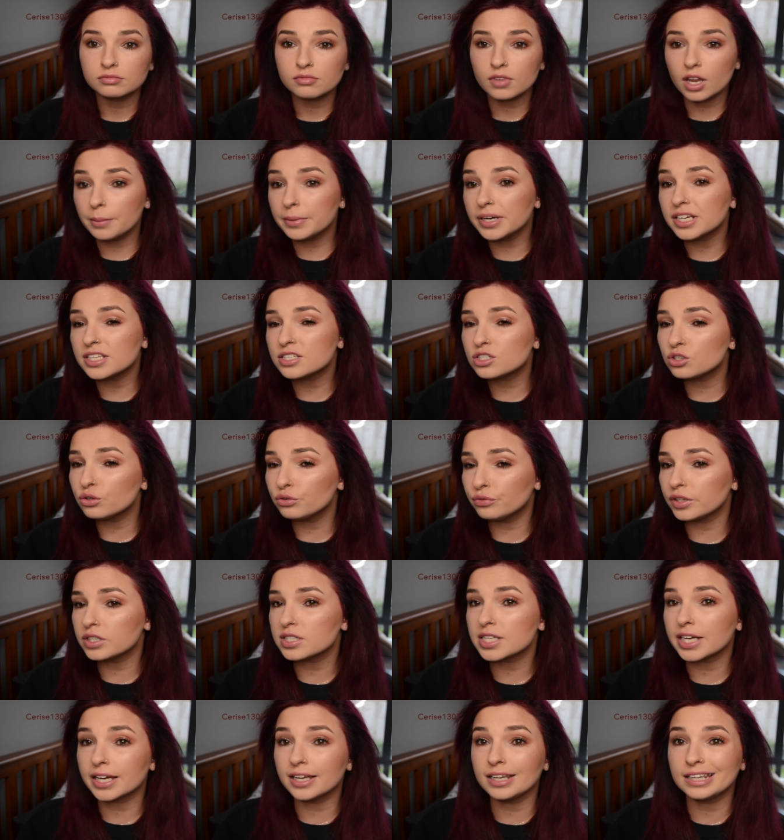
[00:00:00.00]
I mean, it still
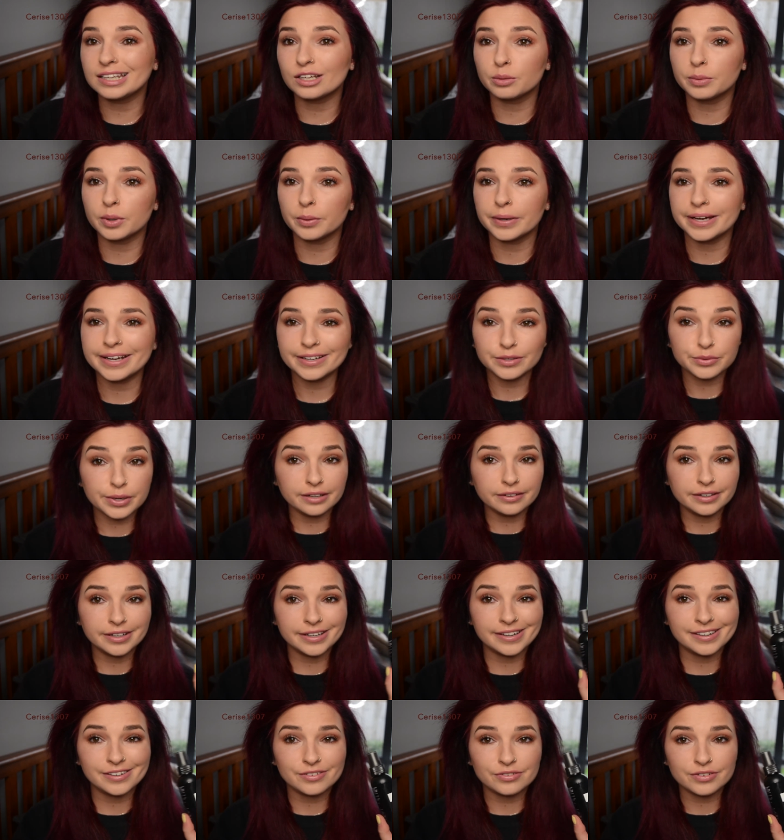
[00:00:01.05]
feels like a little bit wet. Do I look
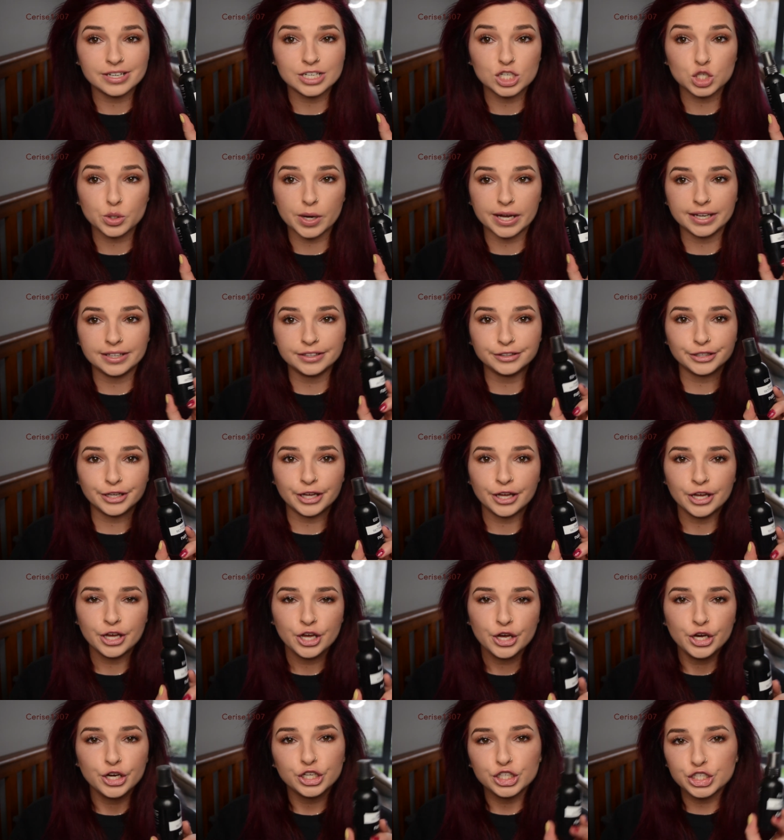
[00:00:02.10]
any different? Do I look
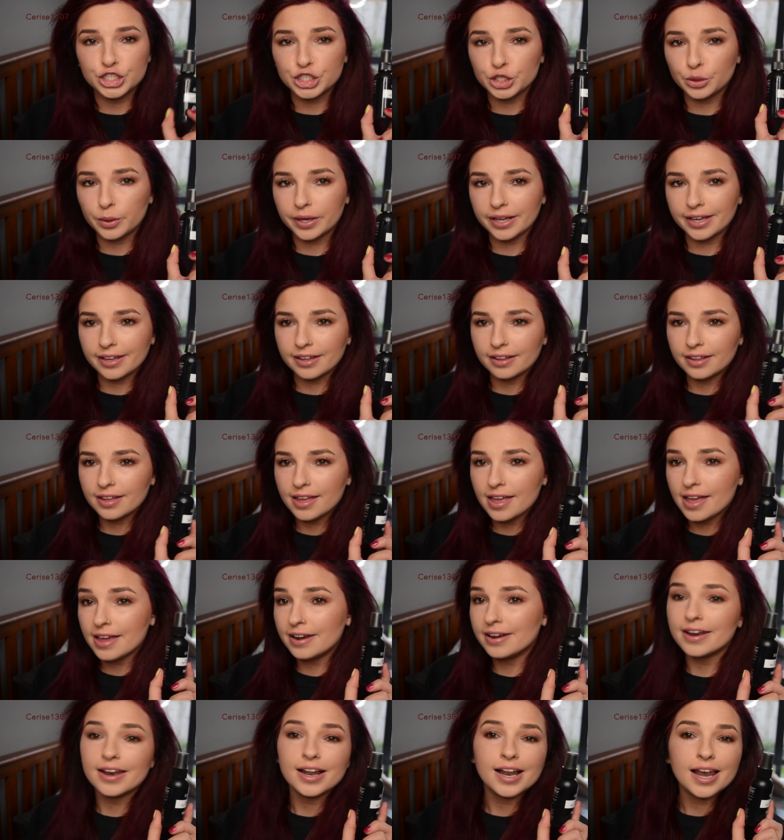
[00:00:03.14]
dewy
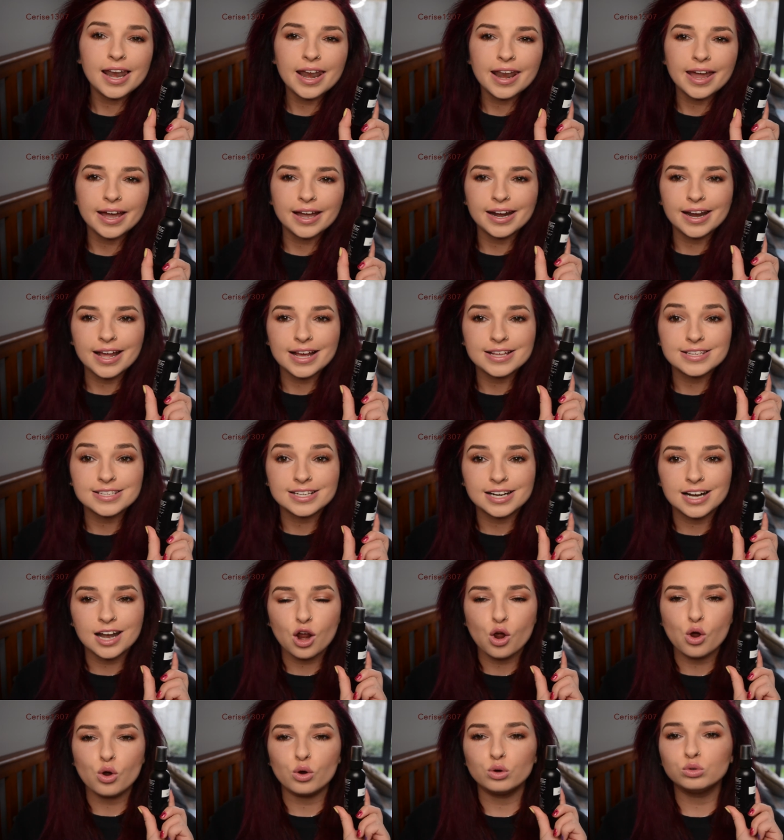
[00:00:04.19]
and like a nice
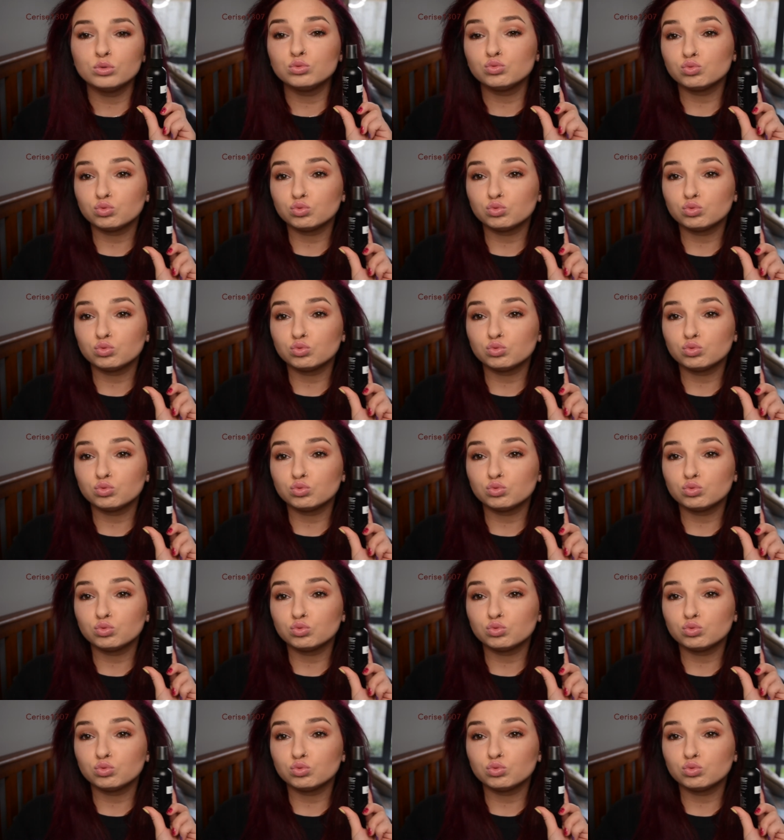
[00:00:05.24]
glow?